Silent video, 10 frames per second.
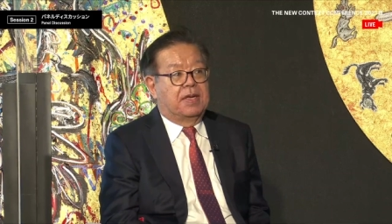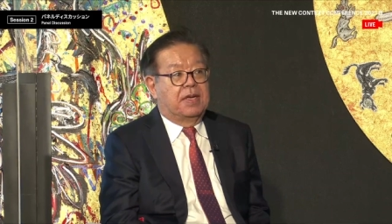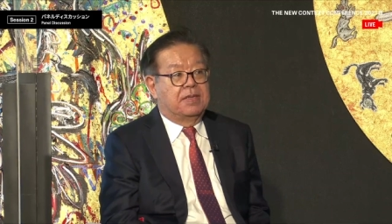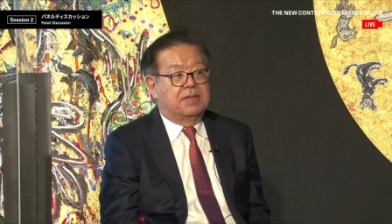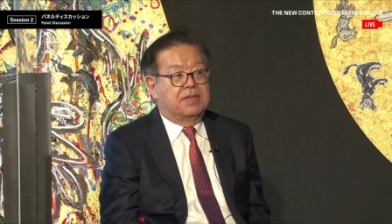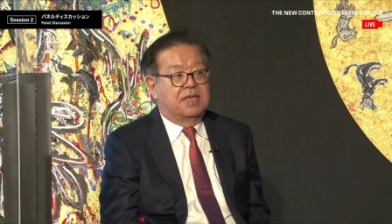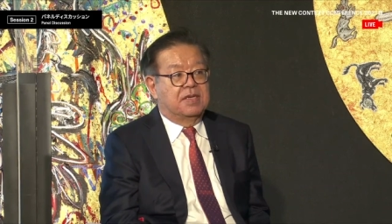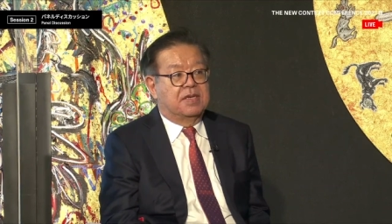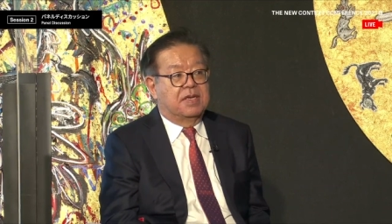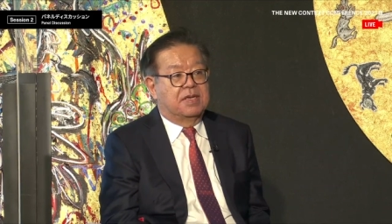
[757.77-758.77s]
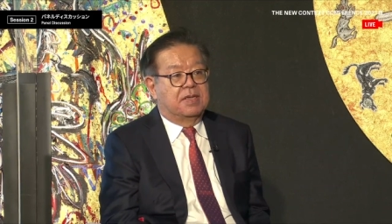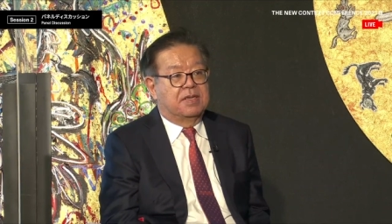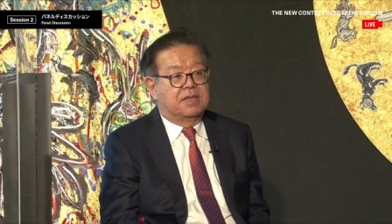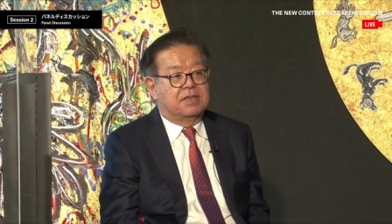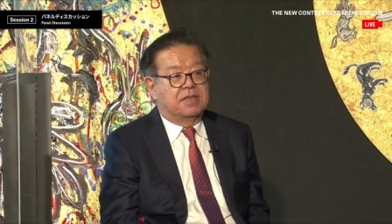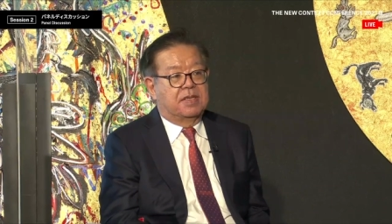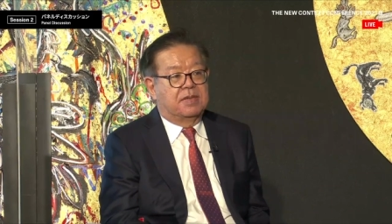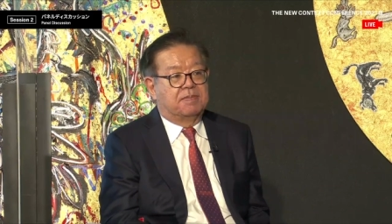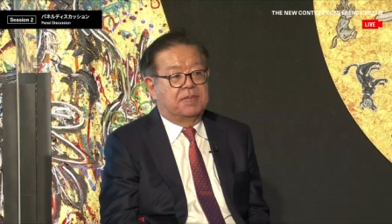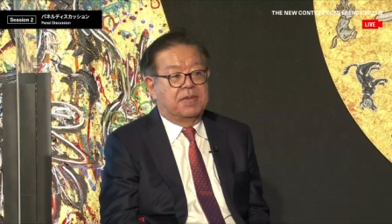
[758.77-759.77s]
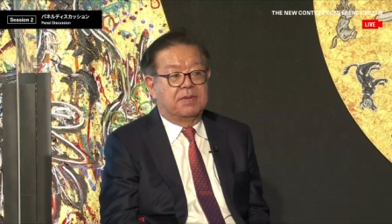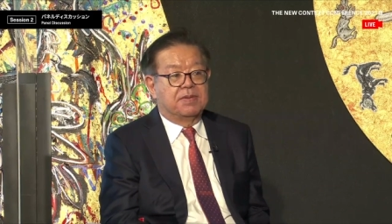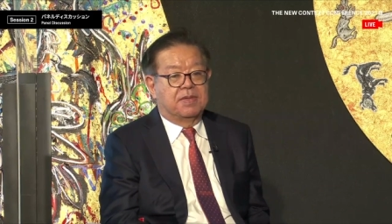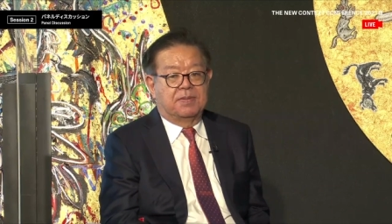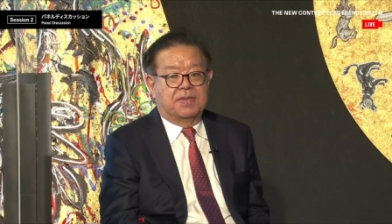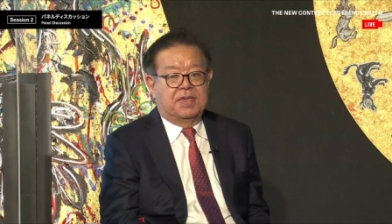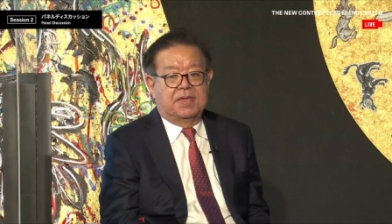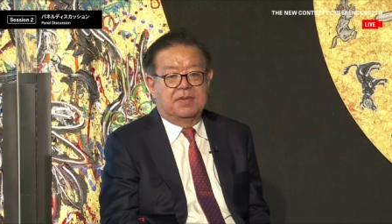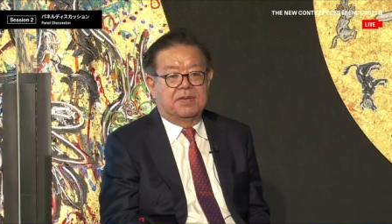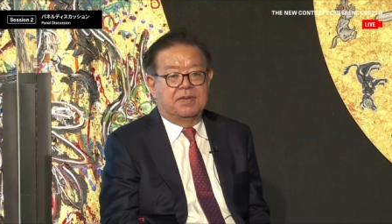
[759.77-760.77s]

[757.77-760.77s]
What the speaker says: think it's because of the